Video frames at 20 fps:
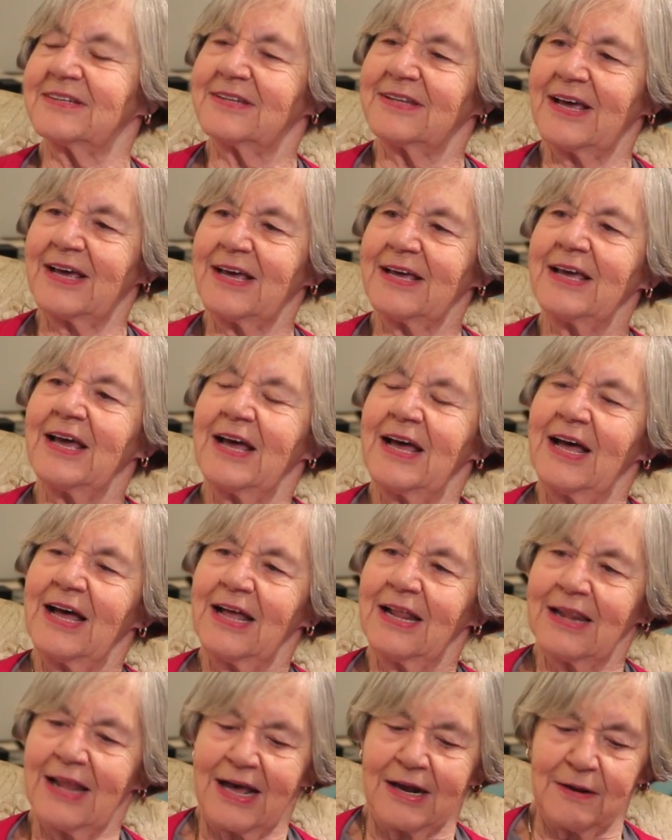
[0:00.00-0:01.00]
today,
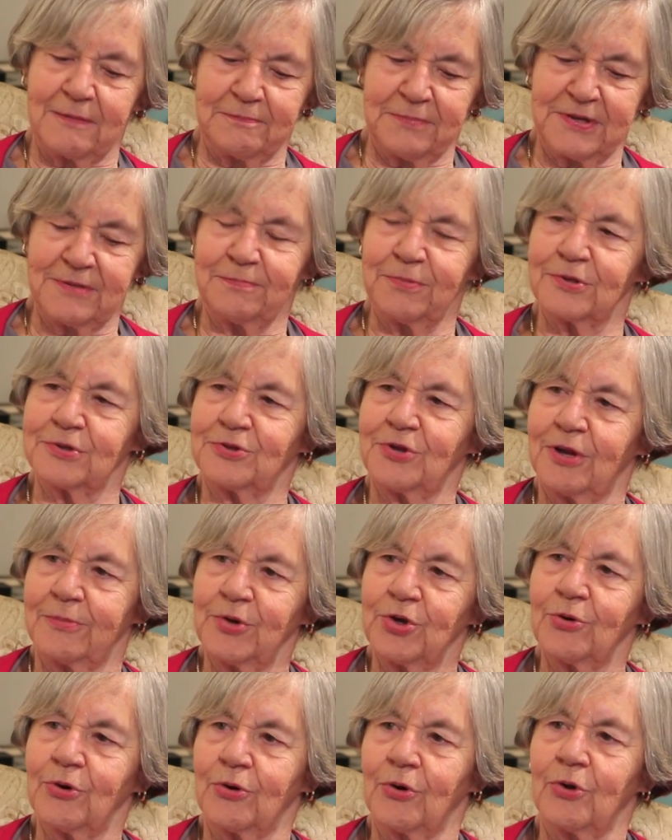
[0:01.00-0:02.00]
a lot of people tell
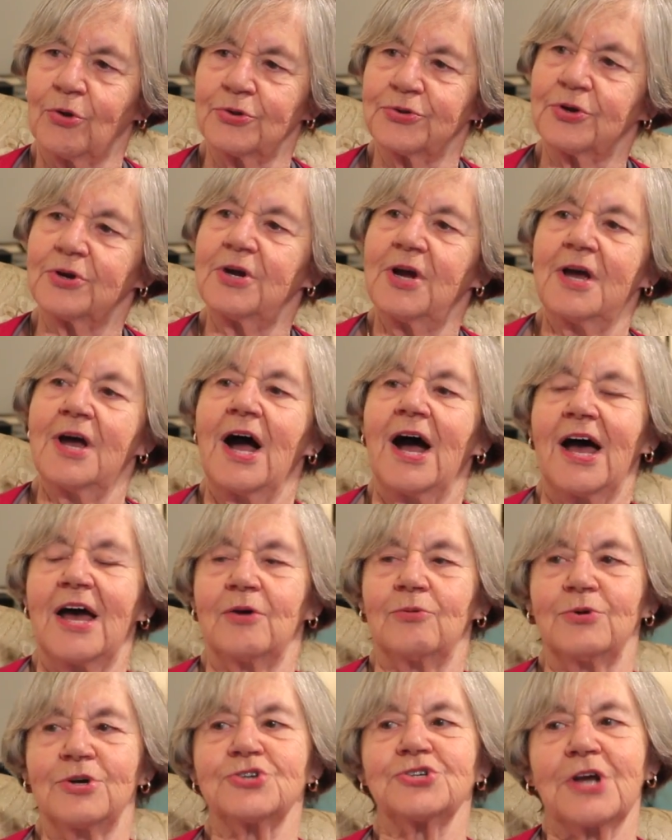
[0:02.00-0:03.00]
me we're older.
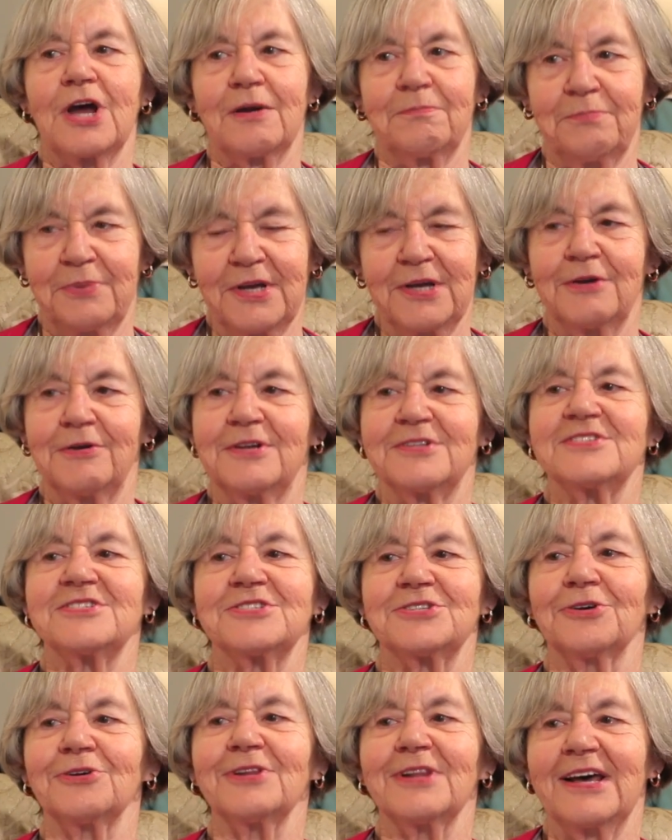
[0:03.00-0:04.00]
I wish our parents
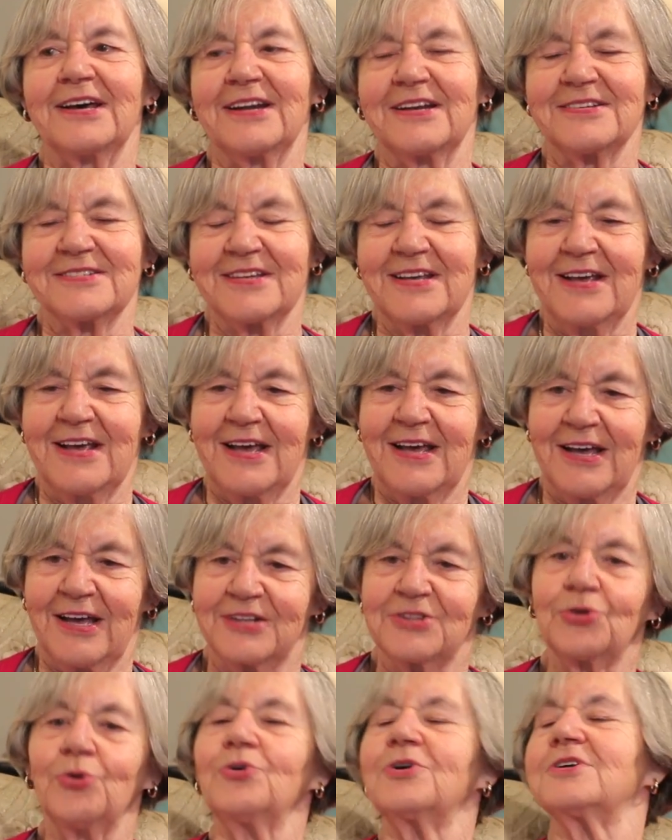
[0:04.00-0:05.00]
still let us,
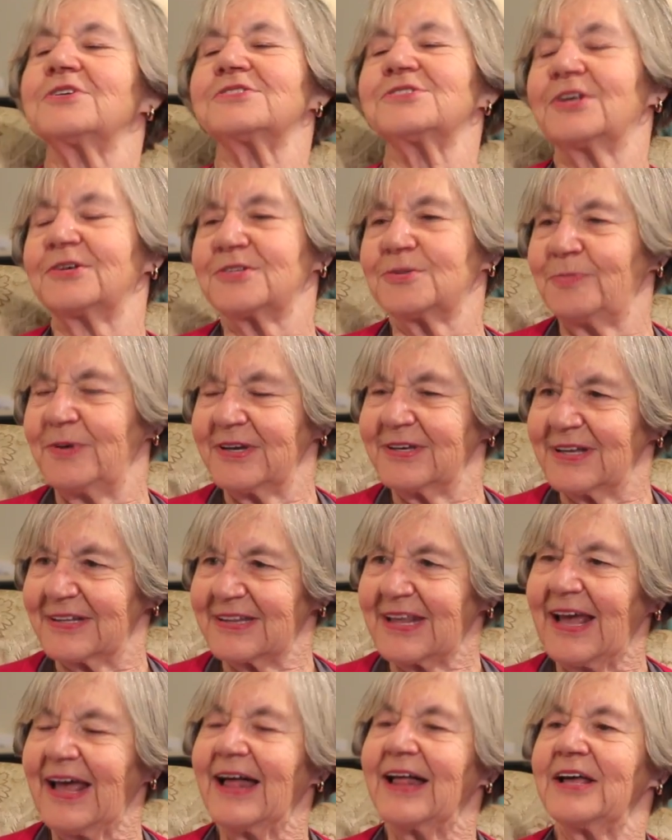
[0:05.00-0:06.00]
uh, taught us to speak
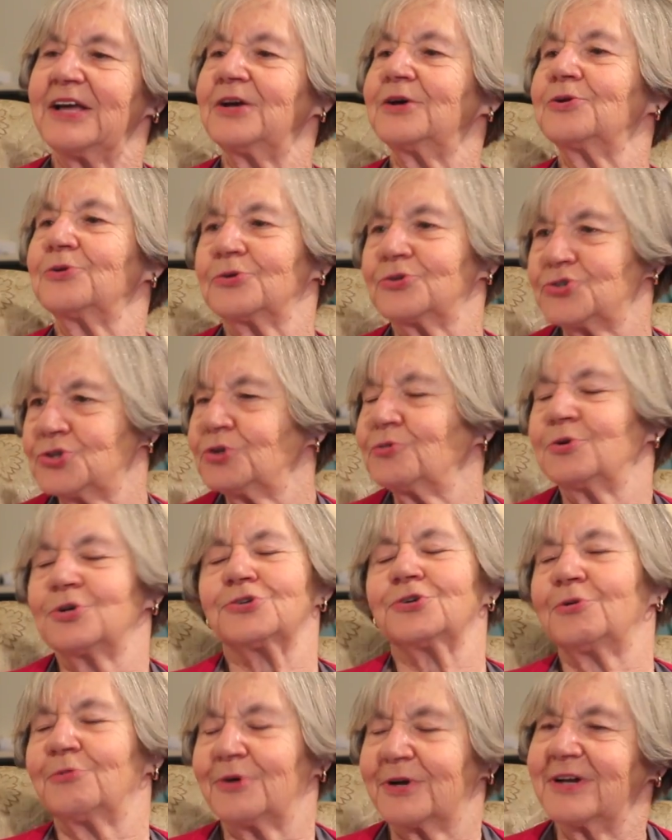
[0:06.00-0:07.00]
Italian or
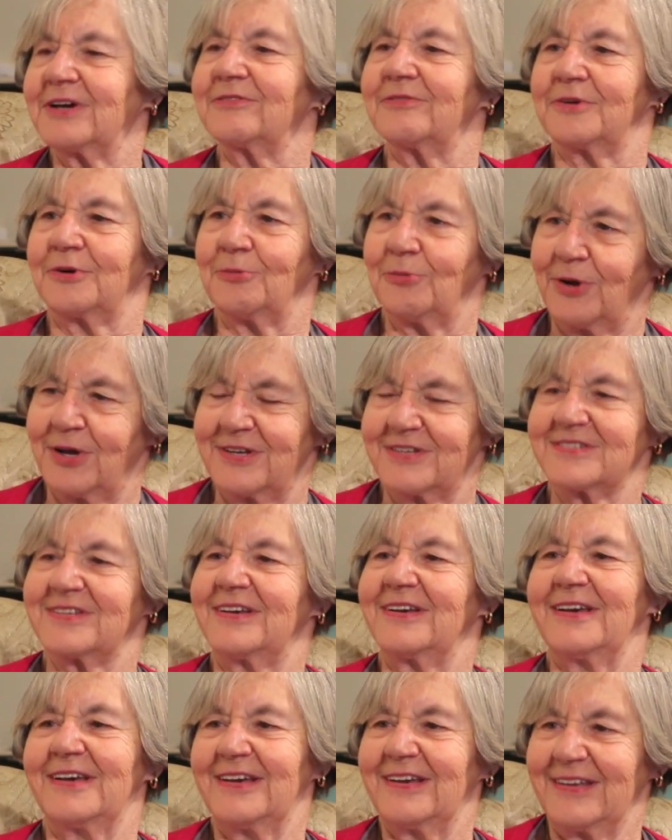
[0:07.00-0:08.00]
Jewish or whatever it was.
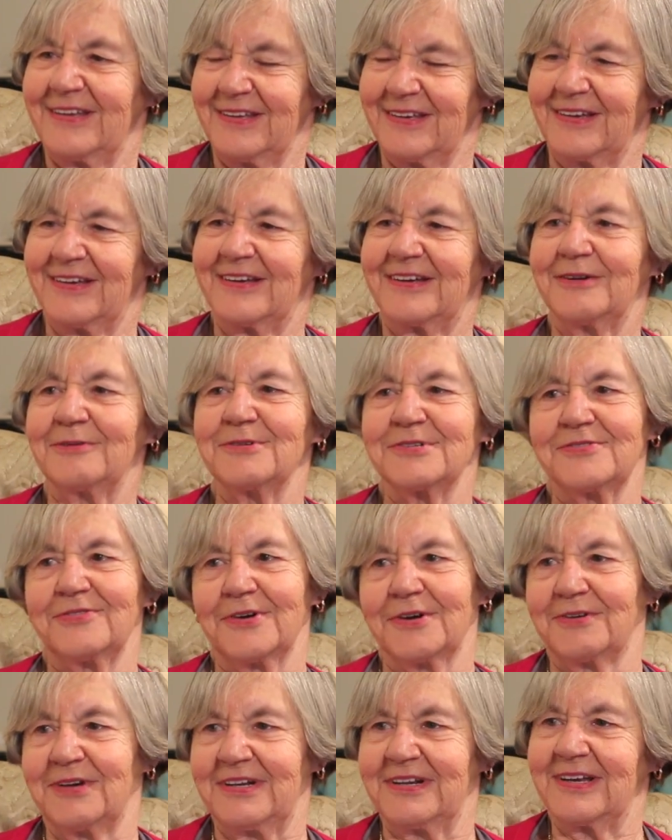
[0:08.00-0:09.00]
Yeah, it was very